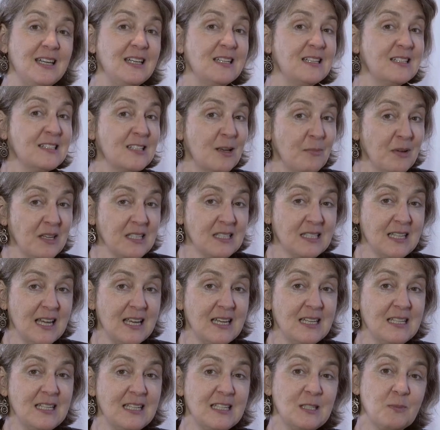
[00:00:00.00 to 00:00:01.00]
To some
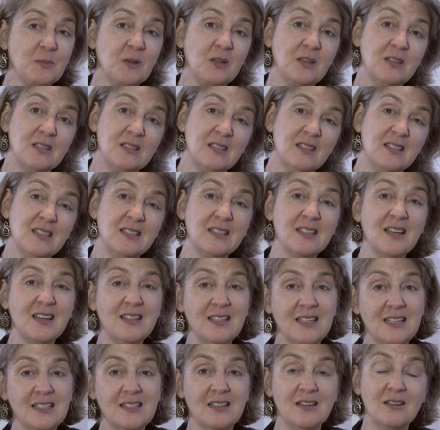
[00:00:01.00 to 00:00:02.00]
extent, it's because the
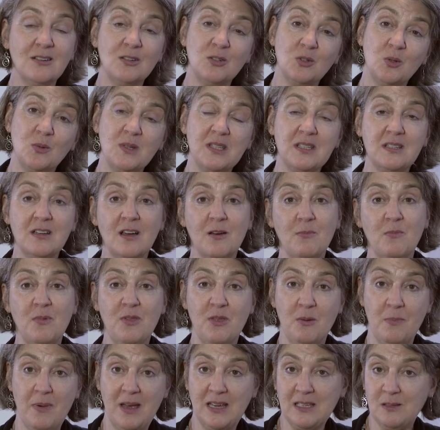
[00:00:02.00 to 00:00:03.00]
studies aren't always done
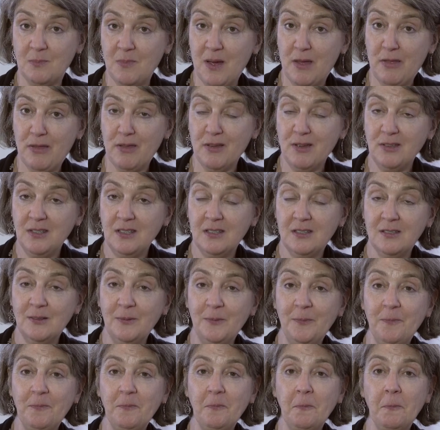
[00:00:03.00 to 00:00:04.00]
with the best
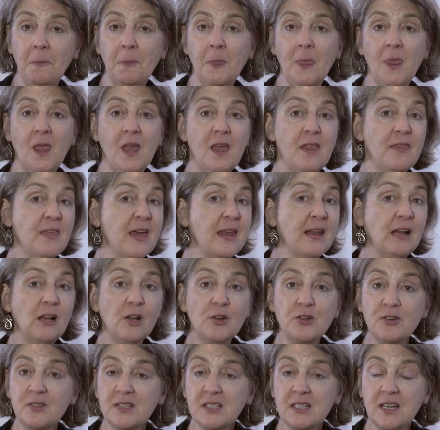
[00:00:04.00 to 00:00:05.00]
methods. Then a
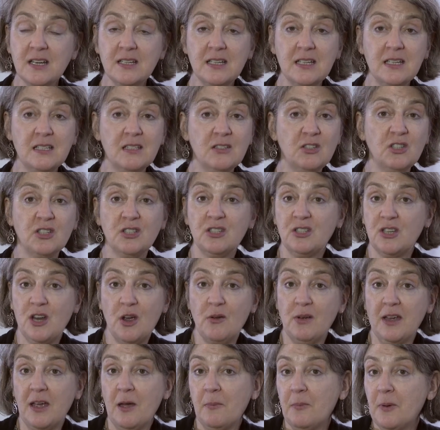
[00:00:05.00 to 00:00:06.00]
lot of studies just
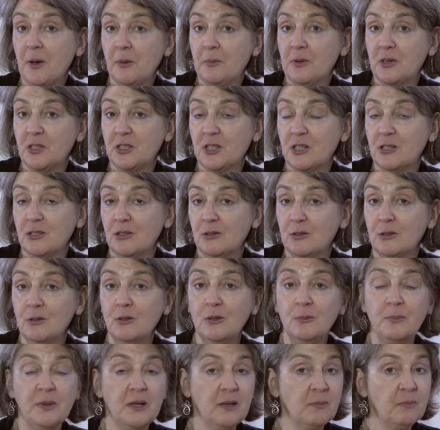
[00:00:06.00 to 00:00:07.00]
don't get published at
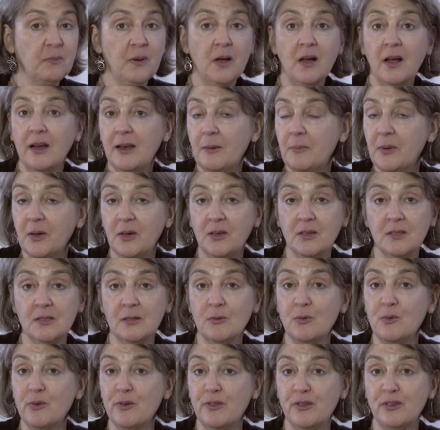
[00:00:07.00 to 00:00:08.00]
all, partly because
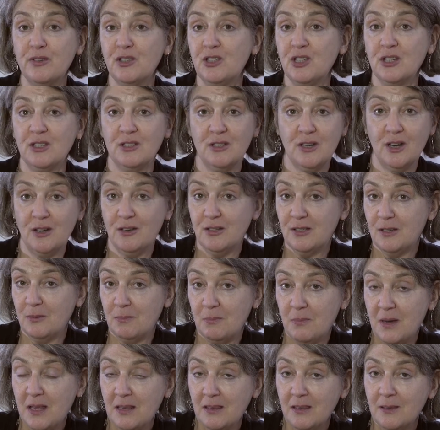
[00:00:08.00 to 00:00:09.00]
authors just don't
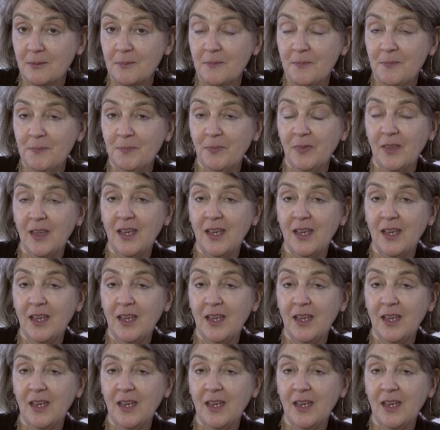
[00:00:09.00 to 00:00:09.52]
submit them.